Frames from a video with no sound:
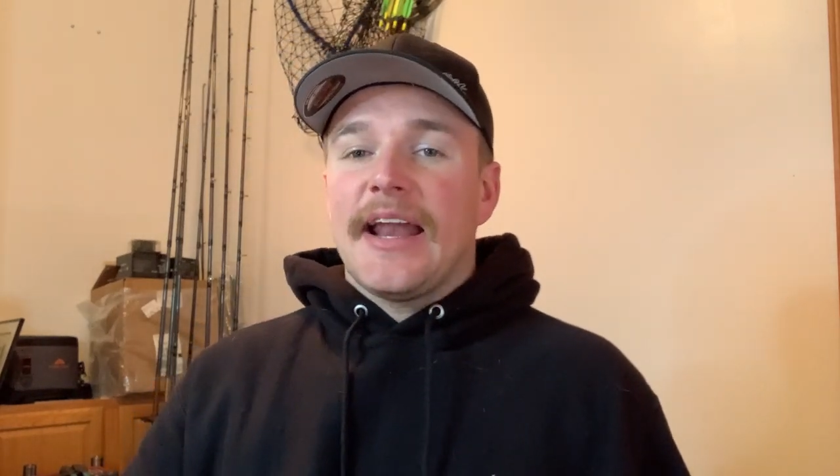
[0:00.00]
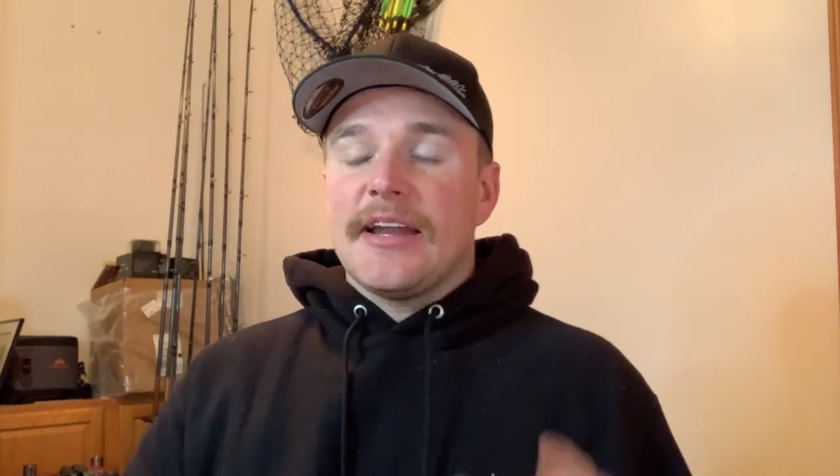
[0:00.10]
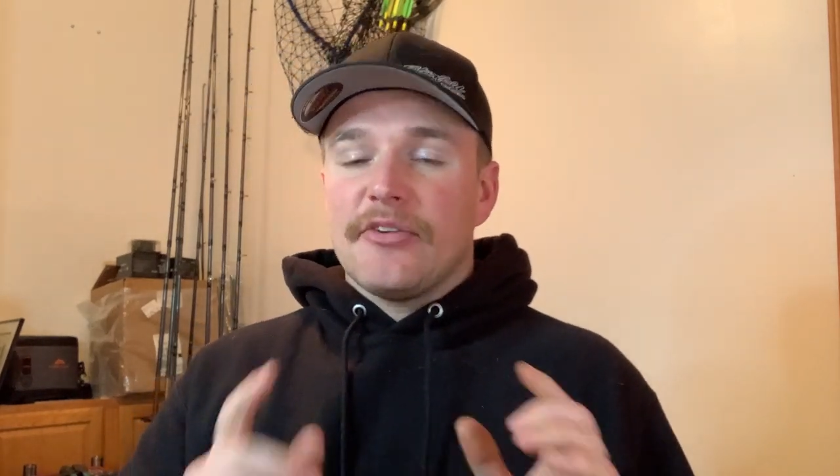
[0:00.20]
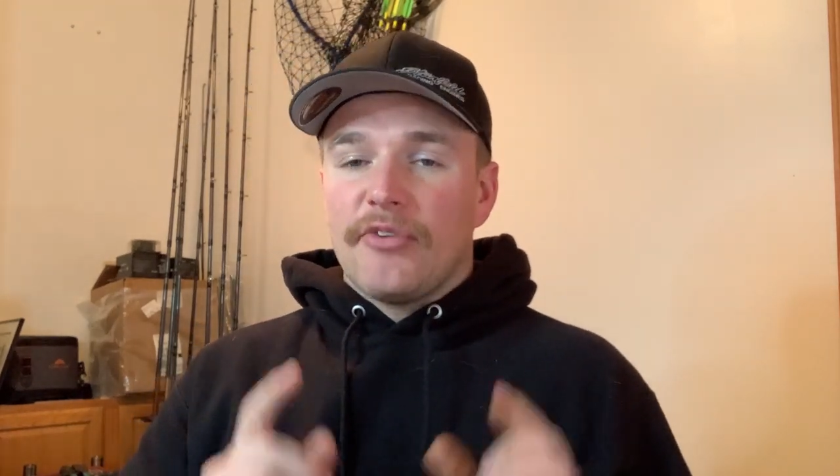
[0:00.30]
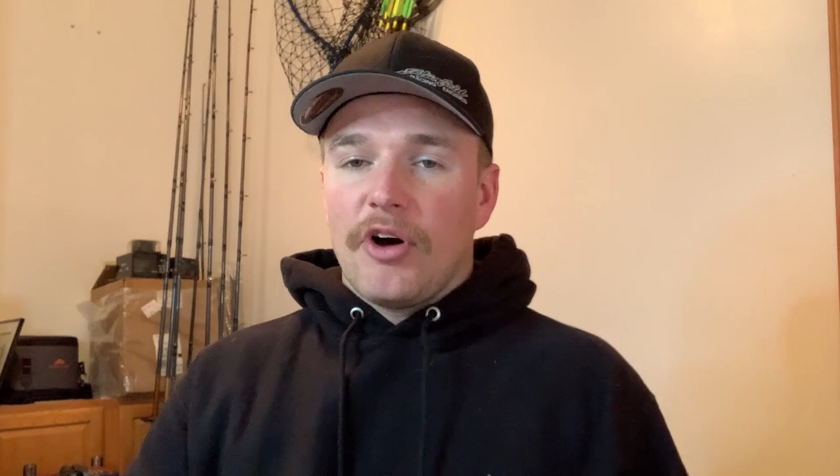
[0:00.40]

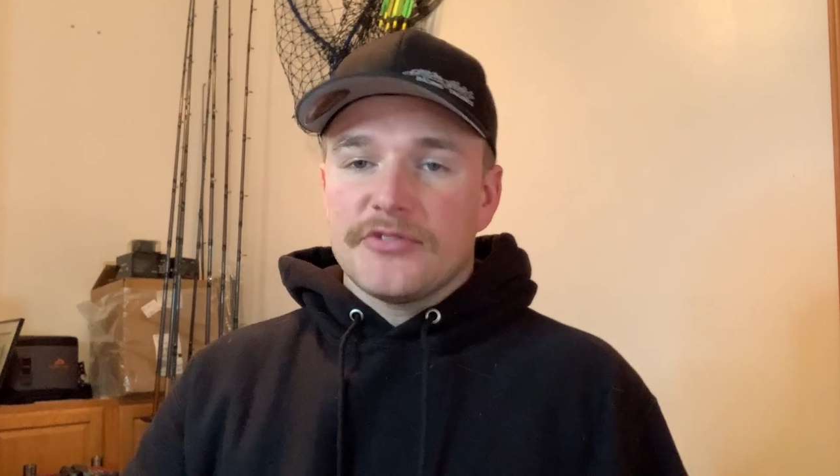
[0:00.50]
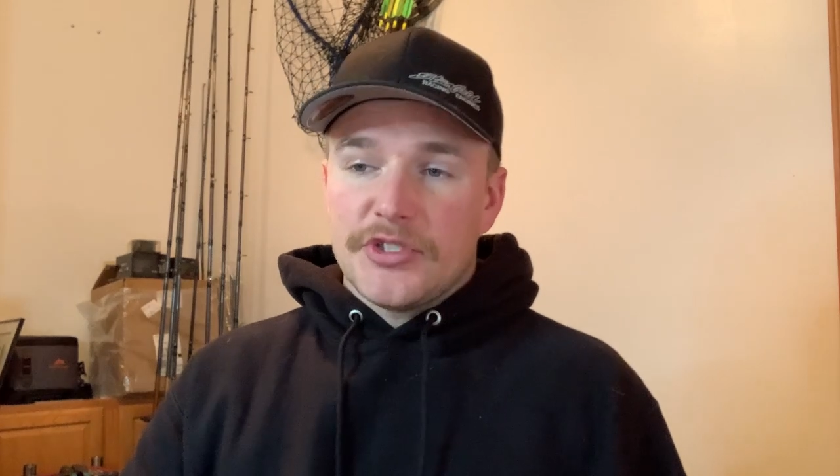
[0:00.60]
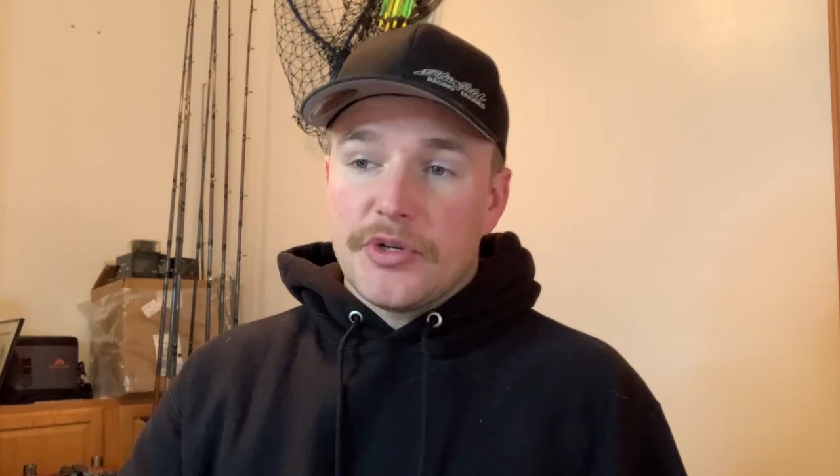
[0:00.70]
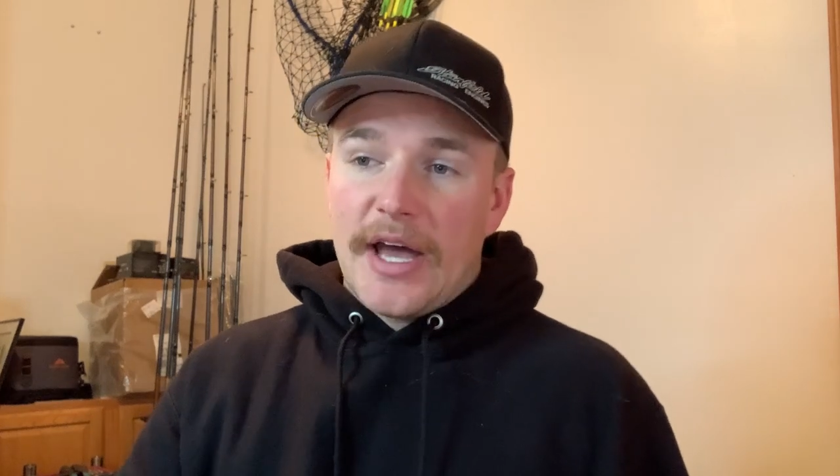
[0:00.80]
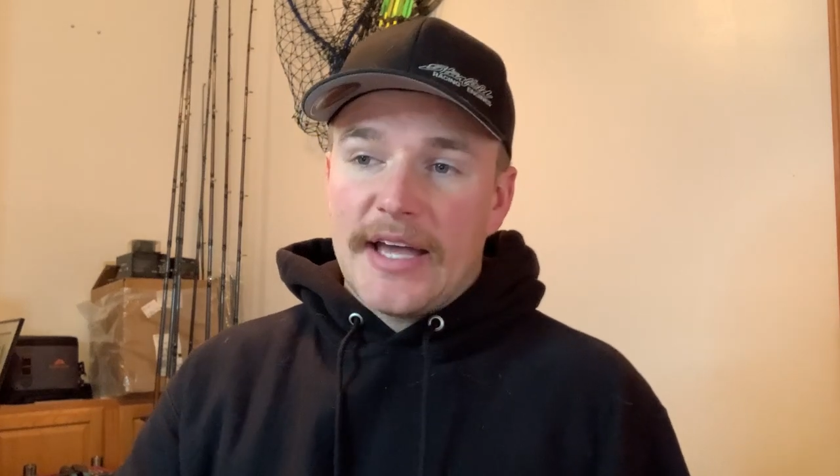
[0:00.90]
and it
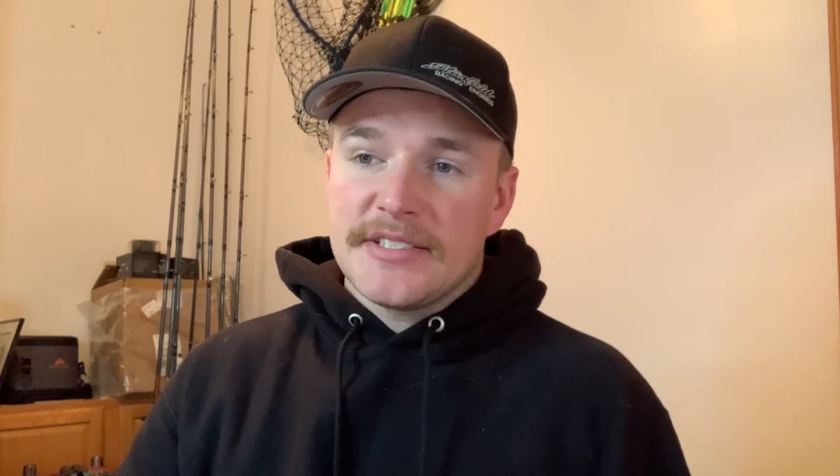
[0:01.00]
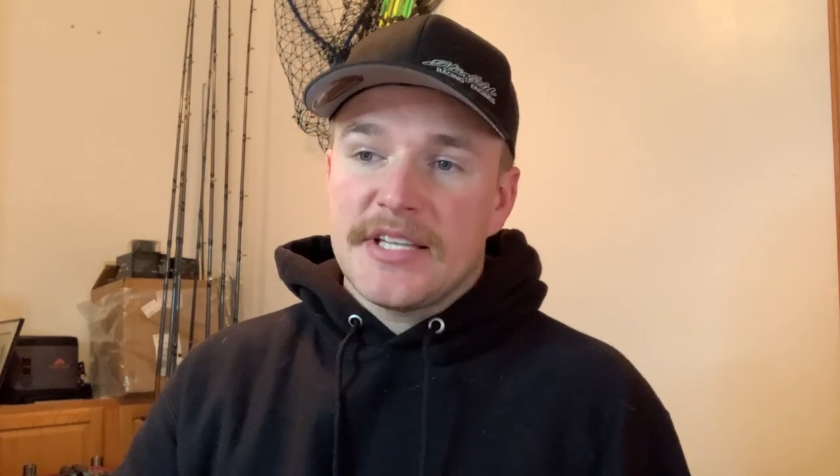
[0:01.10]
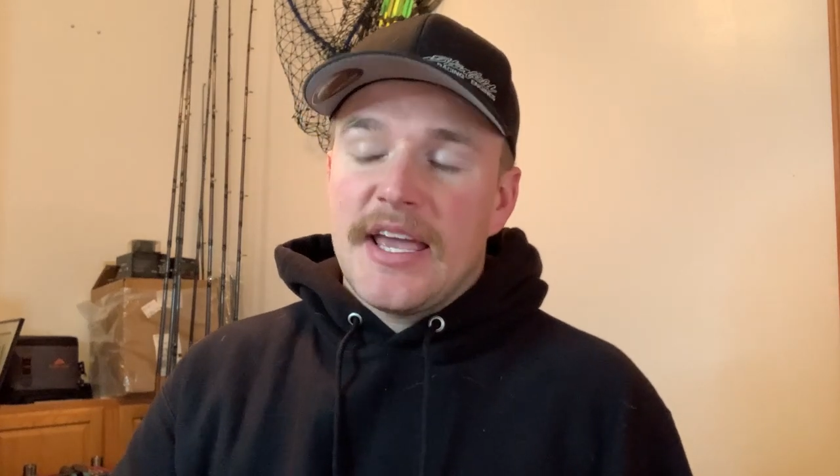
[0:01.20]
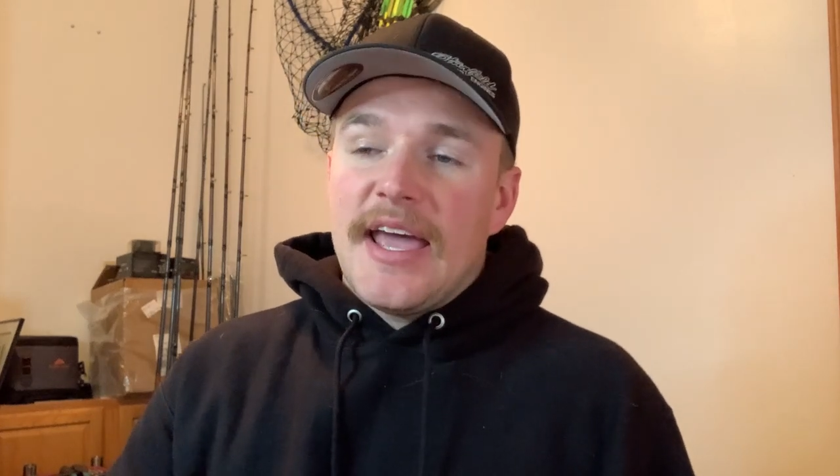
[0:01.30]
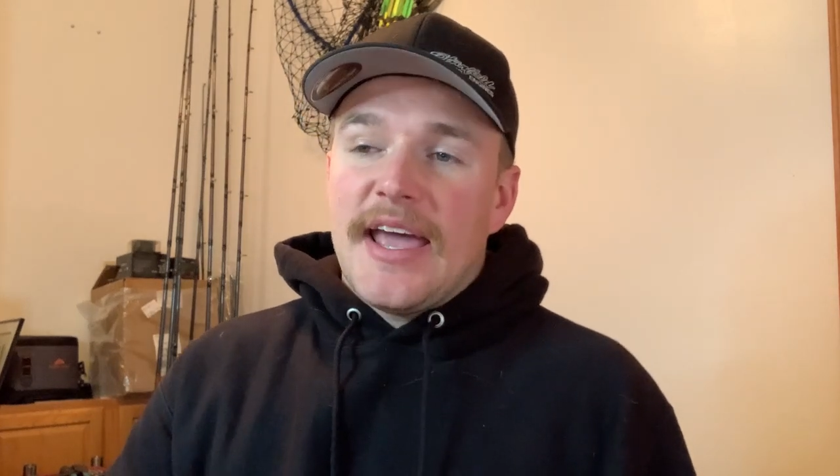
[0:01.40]
involves you guys